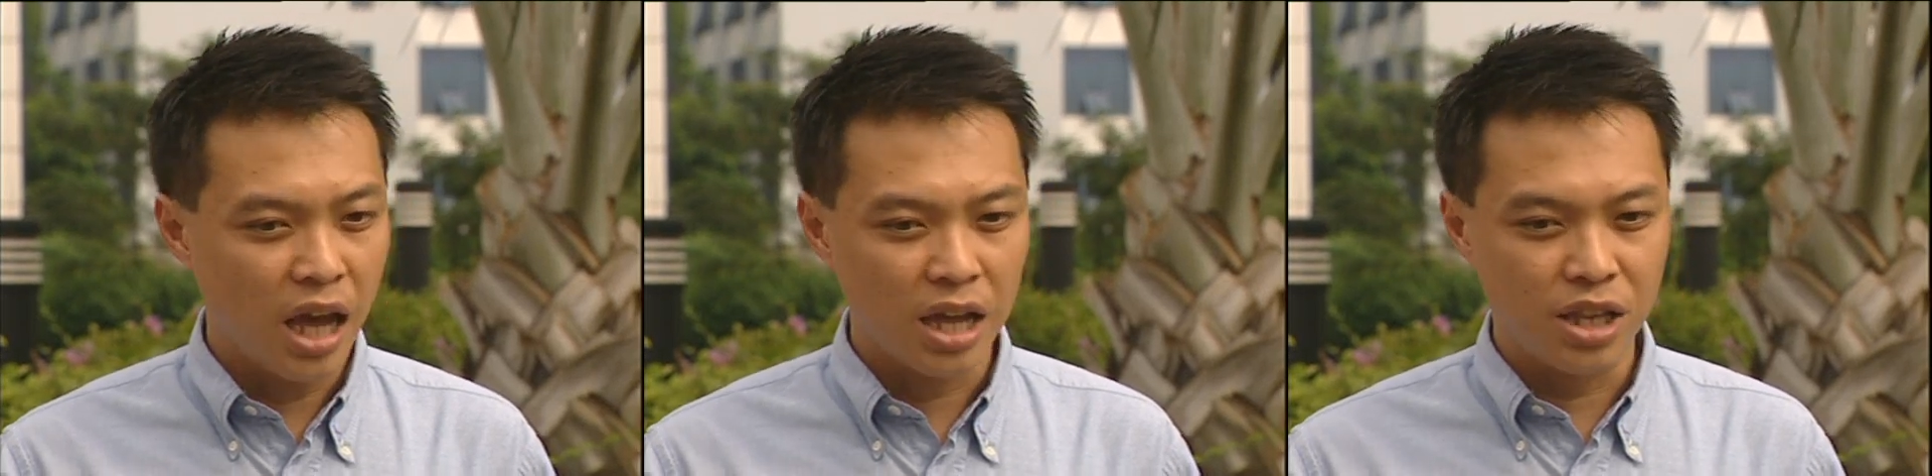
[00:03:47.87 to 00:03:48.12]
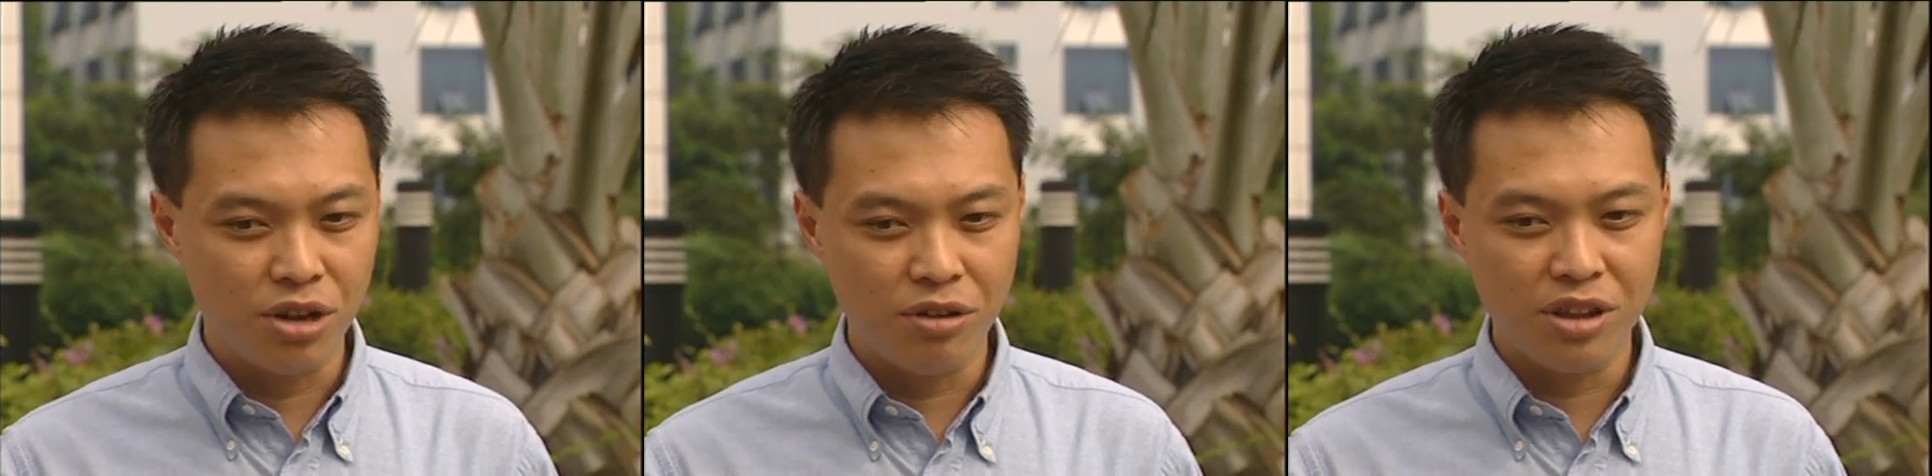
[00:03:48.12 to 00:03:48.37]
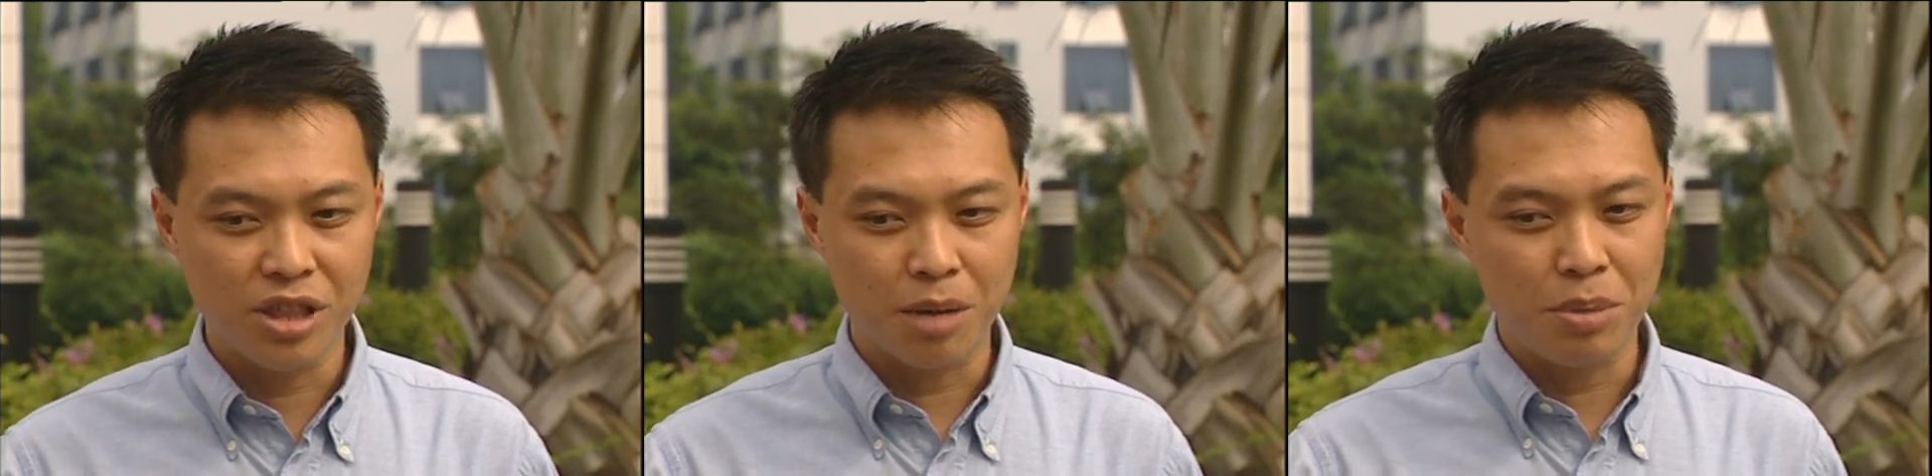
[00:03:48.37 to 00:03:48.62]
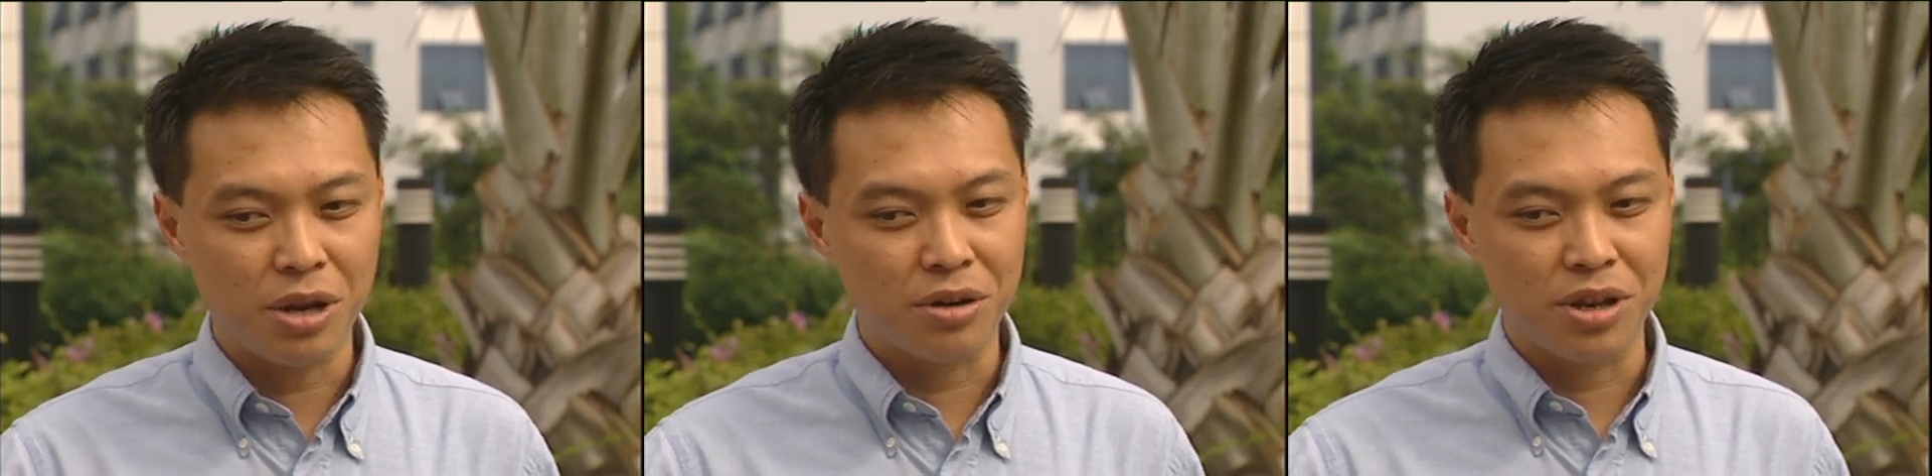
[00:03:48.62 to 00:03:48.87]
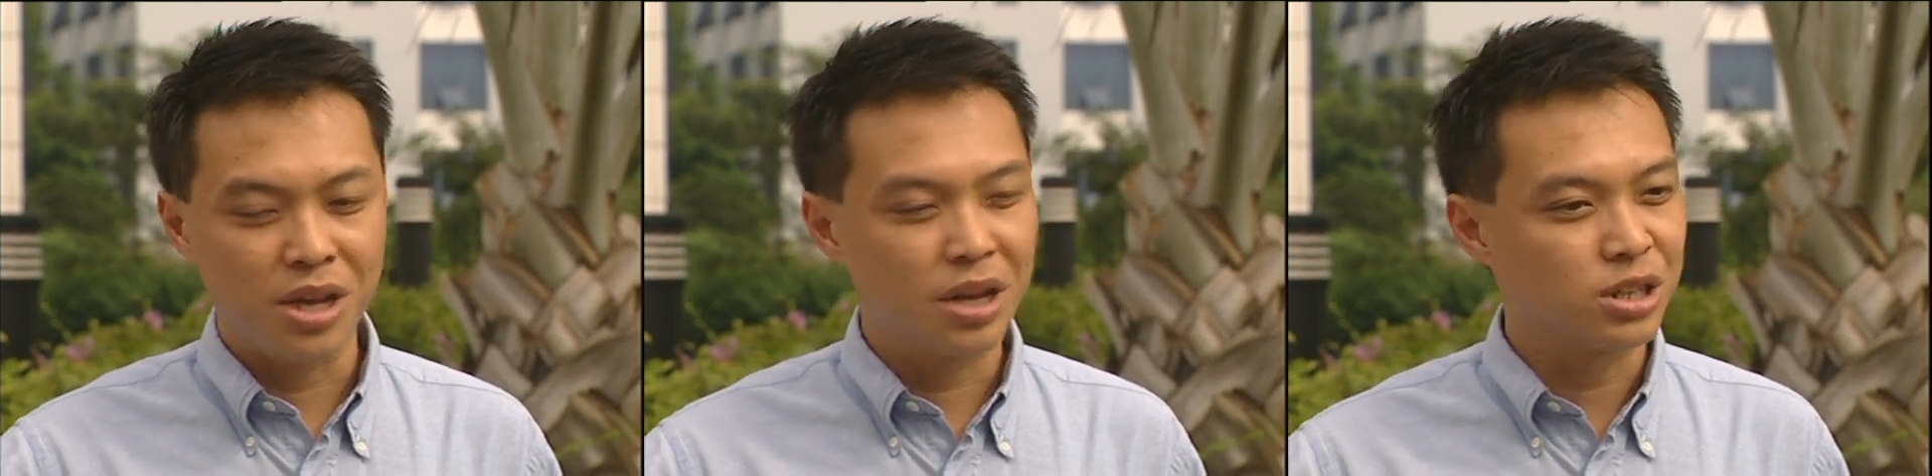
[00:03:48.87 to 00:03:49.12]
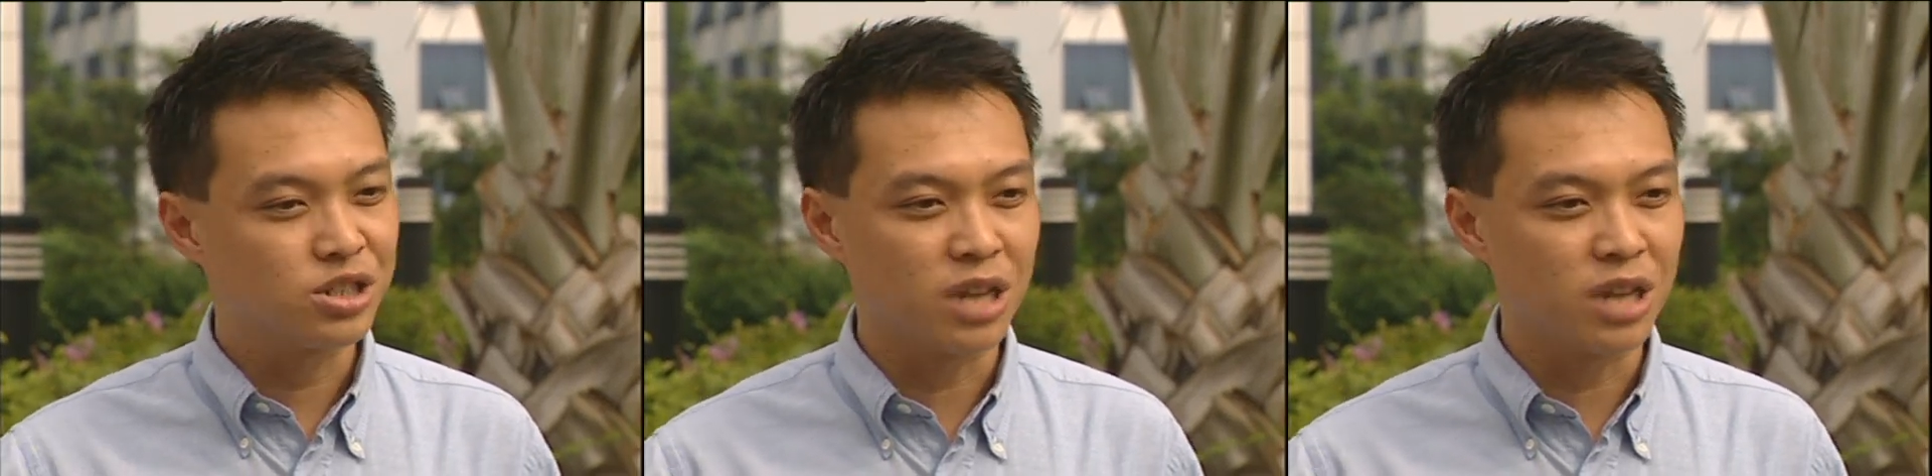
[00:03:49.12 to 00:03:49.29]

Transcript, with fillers: And during that period, he can